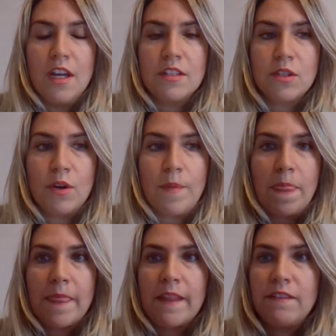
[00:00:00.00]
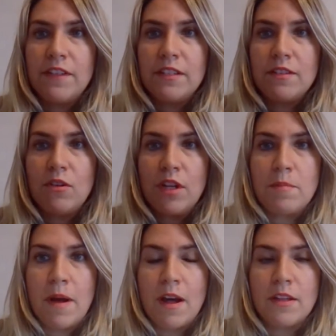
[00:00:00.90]
So, if we talk
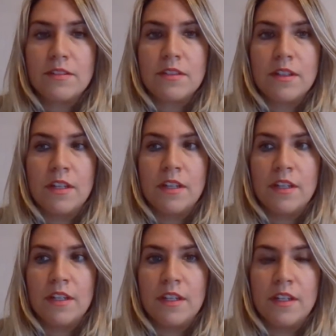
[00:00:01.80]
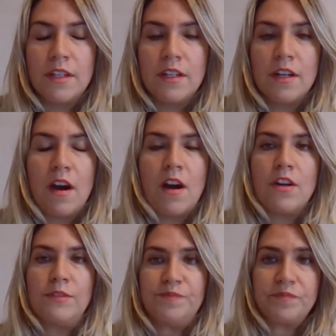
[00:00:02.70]
about
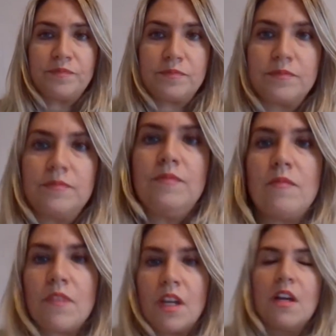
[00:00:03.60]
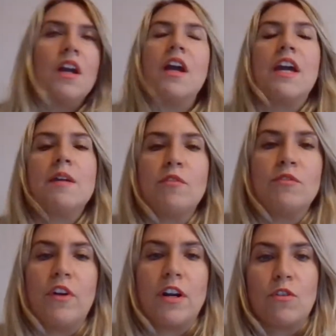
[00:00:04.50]
our aim
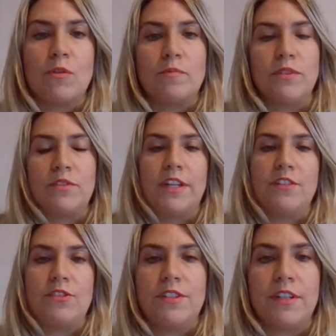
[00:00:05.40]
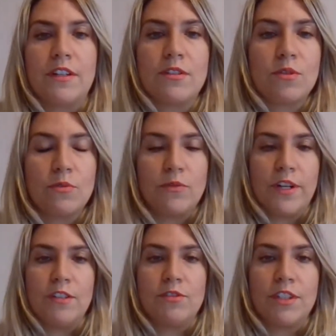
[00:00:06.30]
of our computer engineering and
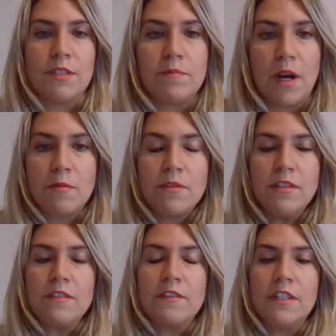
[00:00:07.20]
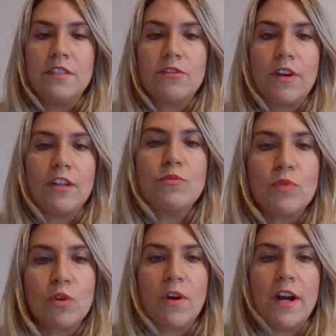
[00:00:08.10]
software engineering department, we try
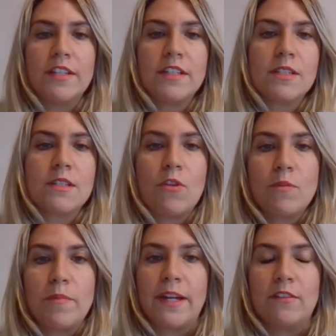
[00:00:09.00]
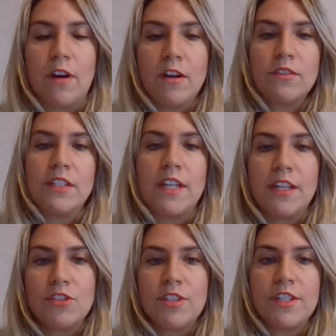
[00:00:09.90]
to provide a strong background in
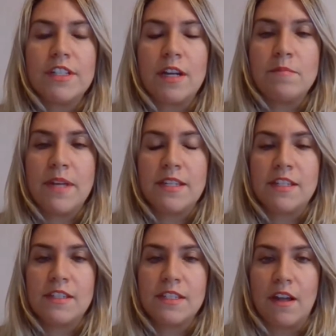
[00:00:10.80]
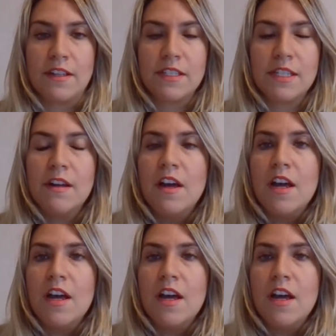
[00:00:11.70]
engineering and basic science.